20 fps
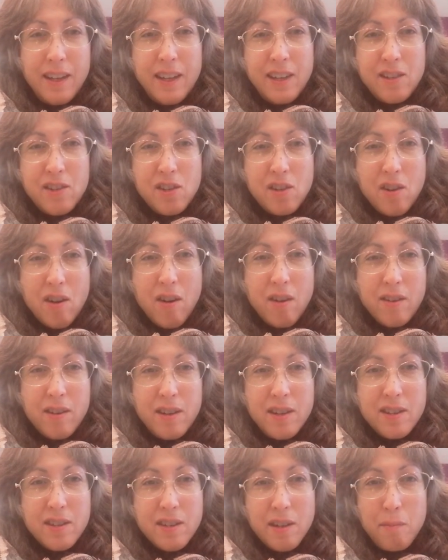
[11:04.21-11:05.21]
Into
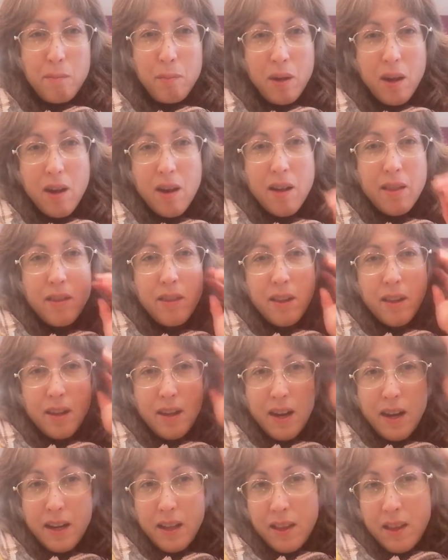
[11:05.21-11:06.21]
Darkness and Beyond
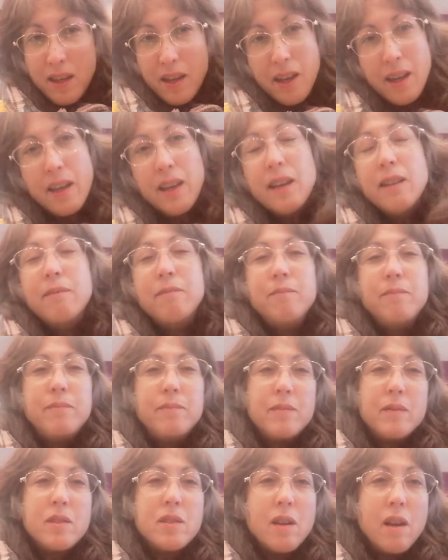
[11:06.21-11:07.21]
kind of thing, and
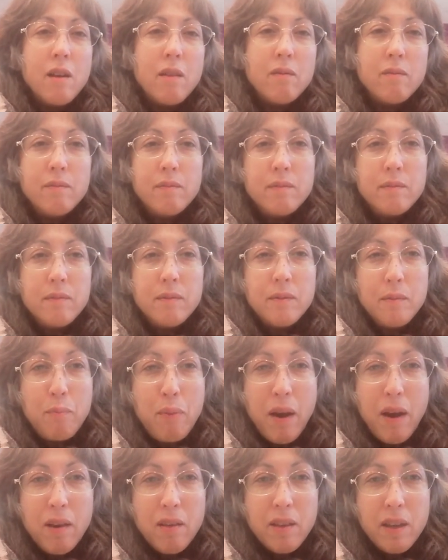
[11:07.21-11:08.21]
so
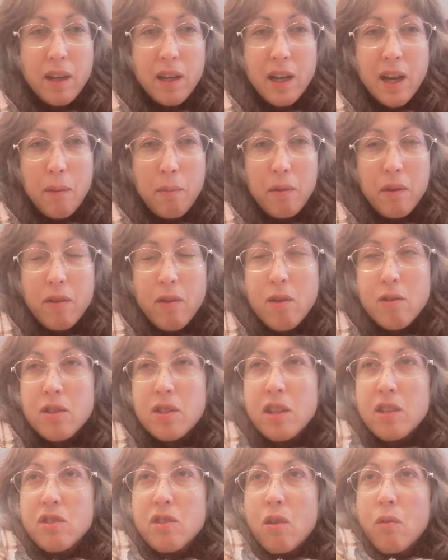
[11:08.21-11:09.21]
apparently a couple of
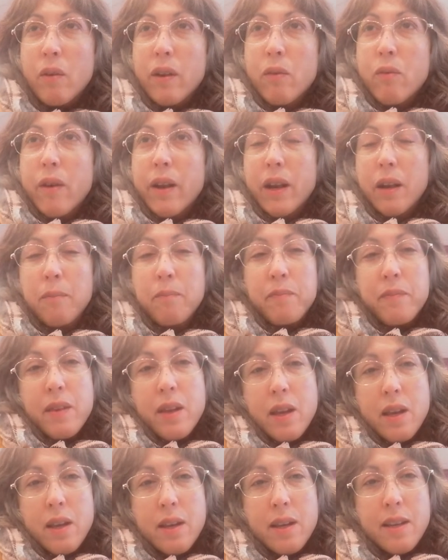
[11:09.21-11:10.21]
those things are already ready.
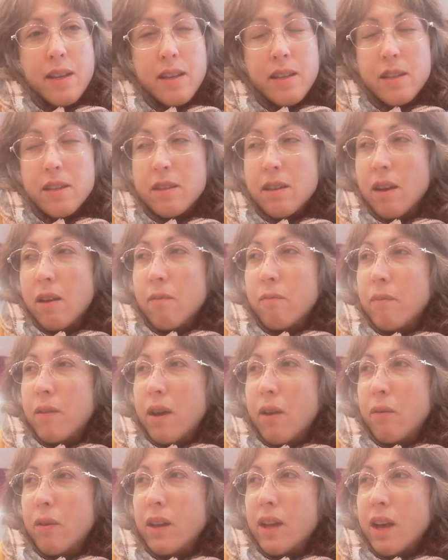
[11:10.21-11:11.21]
So
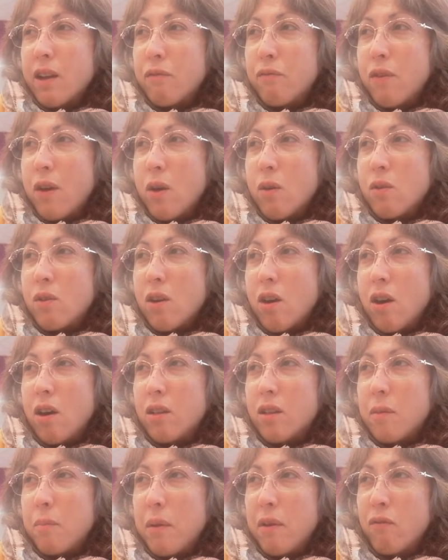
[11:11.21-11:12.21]
I already got a phone
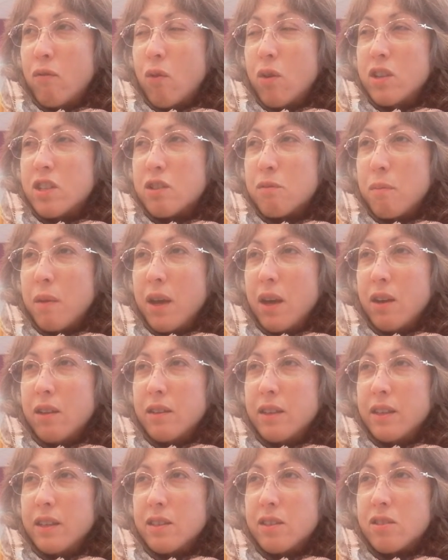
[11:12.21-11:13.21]
call on my
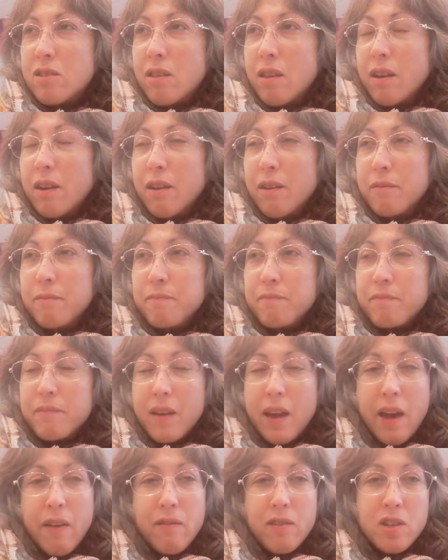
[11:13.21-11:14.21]
voicemail and it's there.
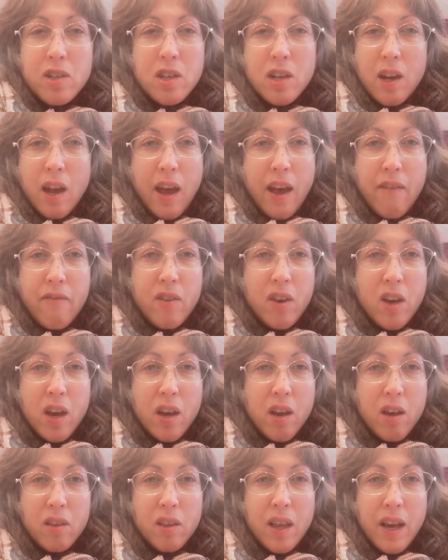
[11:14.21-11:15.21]
I haven't
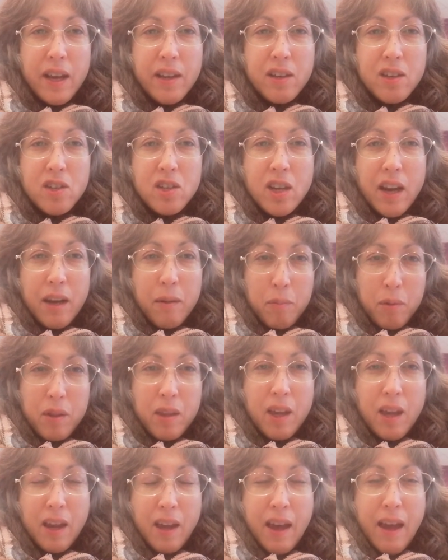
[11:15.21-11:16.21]
got online to check,
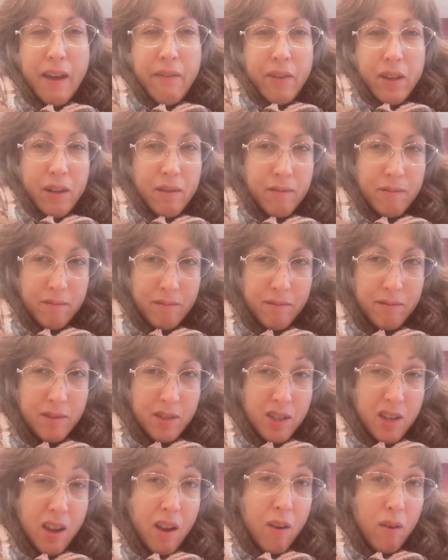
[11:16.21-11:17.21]
but they have it.
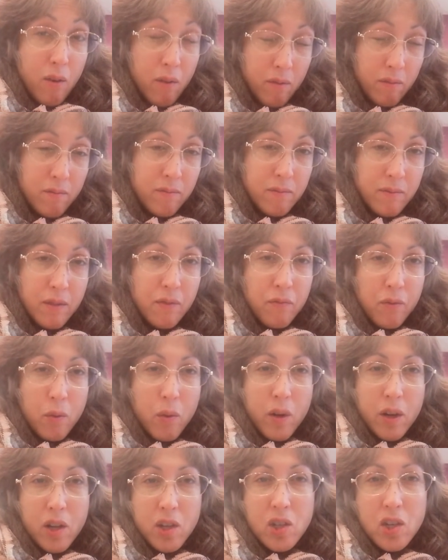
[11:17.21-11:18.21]
So if
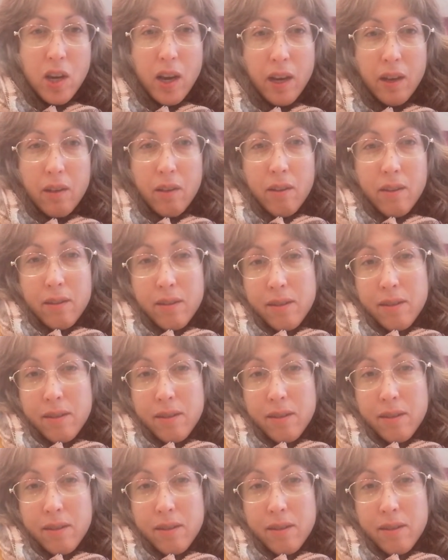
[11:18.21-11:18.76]
you wanted to check,